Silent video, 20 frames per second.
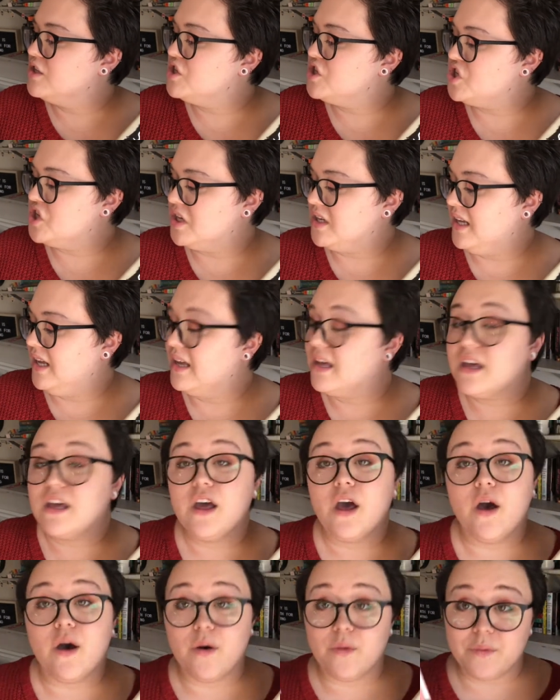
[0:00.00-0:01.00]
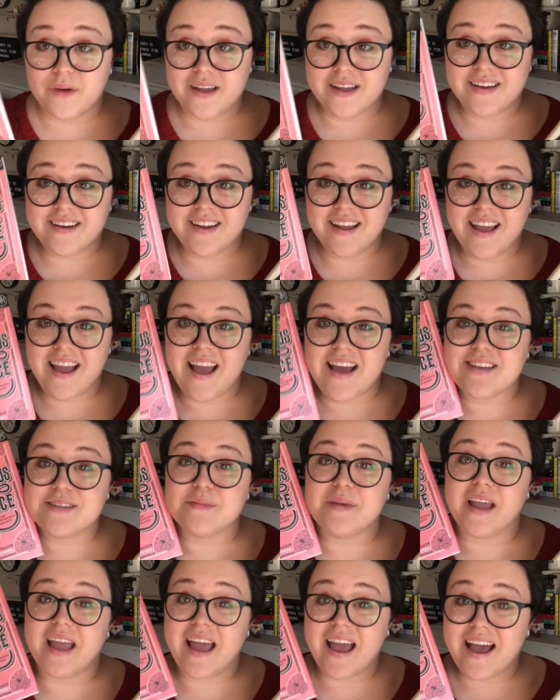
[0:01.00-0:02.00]
Janique Cohen as
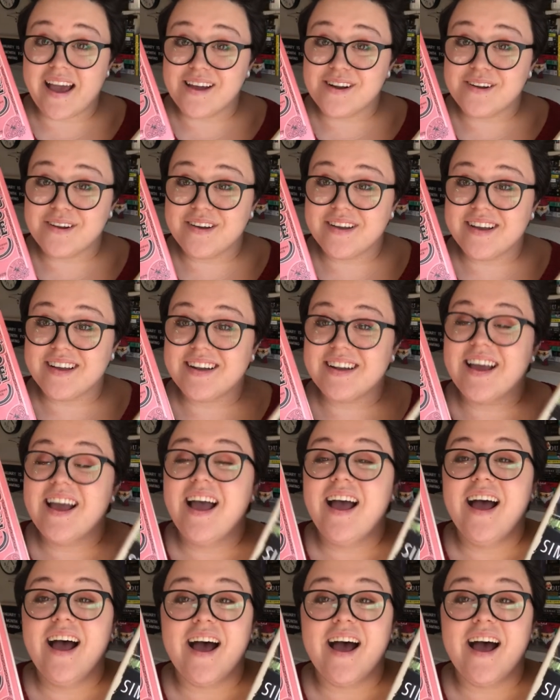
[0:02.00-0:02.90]
my add-on.